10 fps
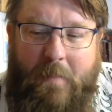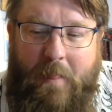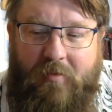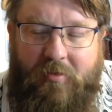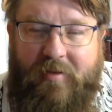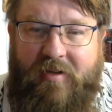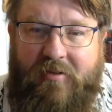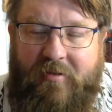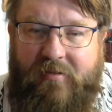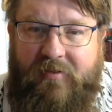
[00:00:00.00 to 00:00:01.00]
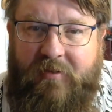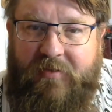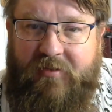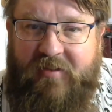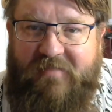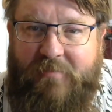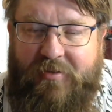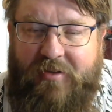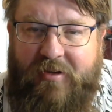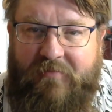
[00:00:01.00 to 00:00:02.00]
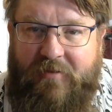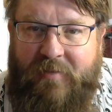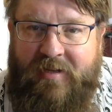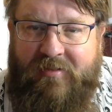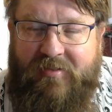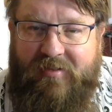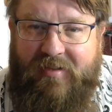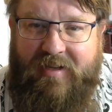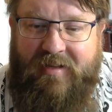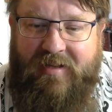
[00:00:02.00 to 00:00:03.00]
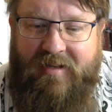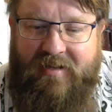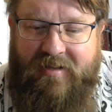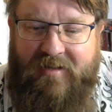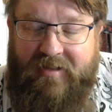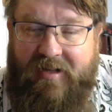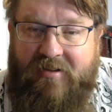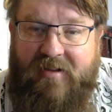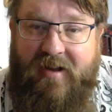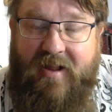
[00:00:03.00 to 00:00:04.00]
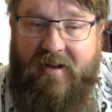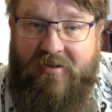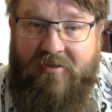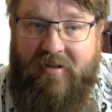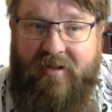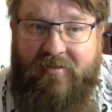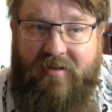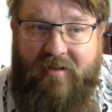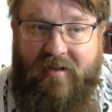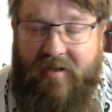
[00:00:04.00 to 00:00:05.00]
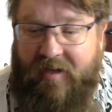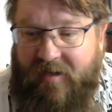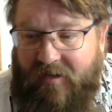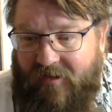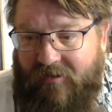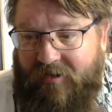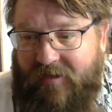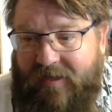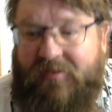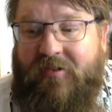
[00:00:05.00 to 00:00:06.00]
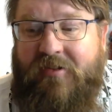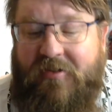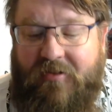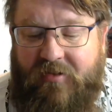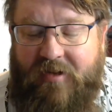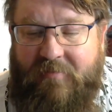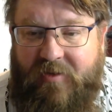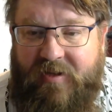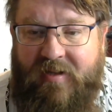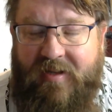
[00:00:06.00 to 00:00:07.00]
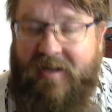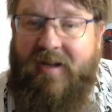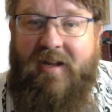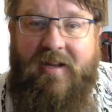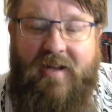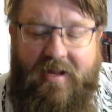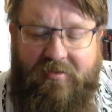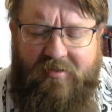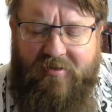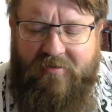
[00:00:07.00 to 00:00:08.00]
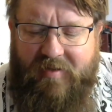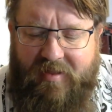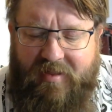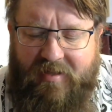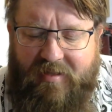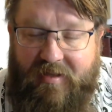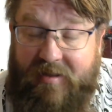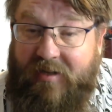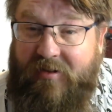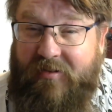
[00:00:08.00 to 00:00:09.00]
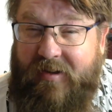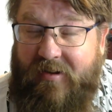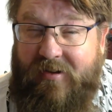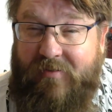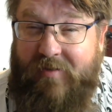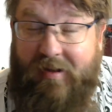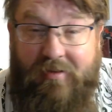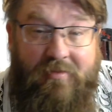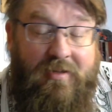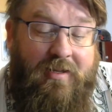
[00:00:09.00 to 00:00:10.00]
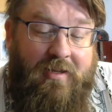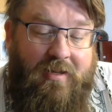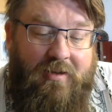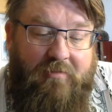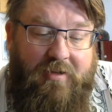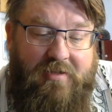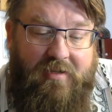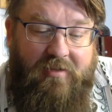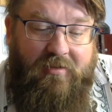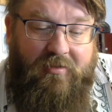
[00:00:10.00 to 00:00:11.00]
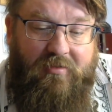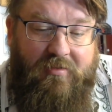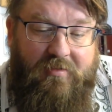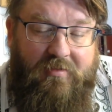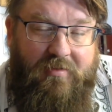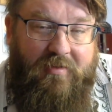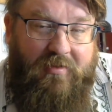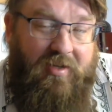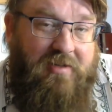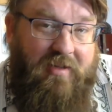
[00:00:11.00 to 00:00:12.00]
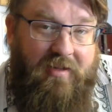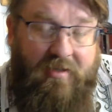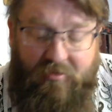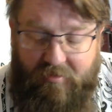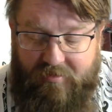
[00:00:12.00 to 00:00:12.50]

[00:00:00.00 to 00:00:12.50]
so we're going to do the review for the sophomores here in a few minutes. And then later today, I new lesson, and all the classes are going to do the same one. And it has to do with the thing called the R value, which is essentially this.